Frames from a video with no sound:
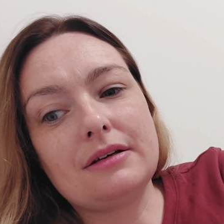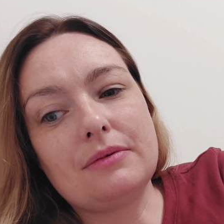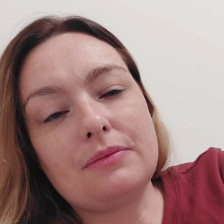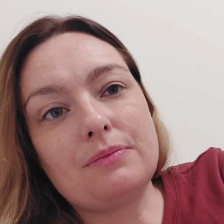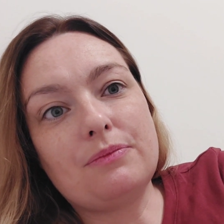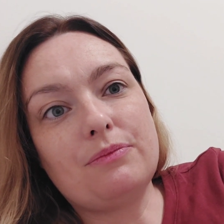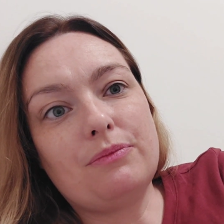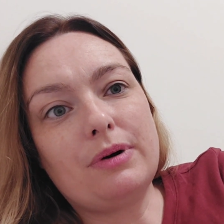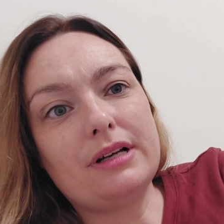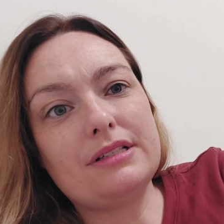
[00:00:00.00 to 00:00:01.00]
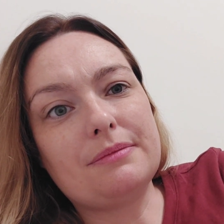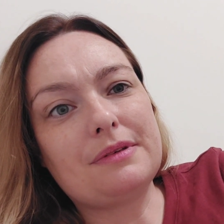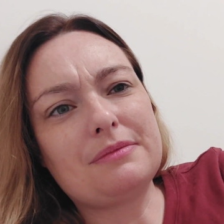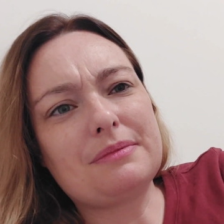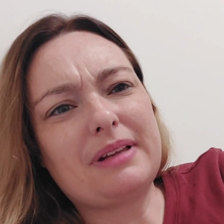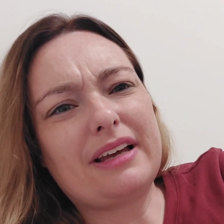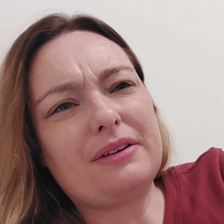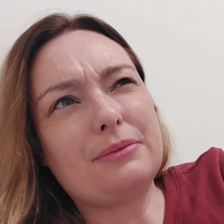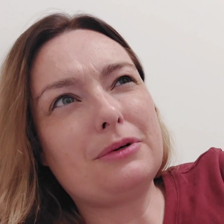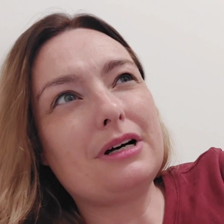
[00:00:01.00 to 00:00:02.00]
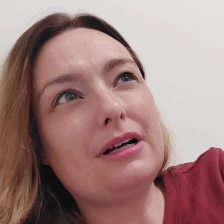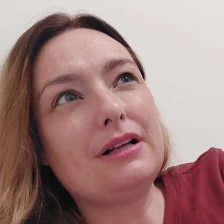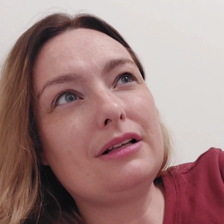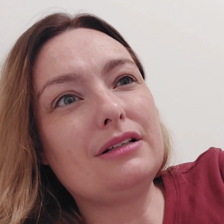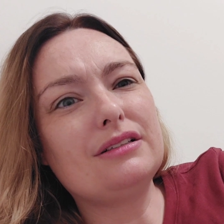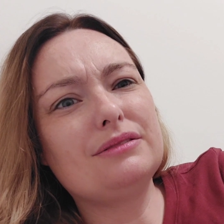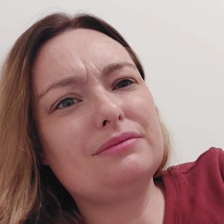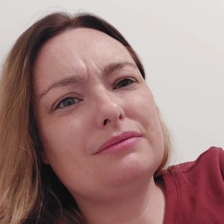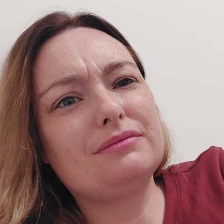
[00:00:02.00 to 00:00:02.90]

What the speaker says: but sometimes I'm like, well,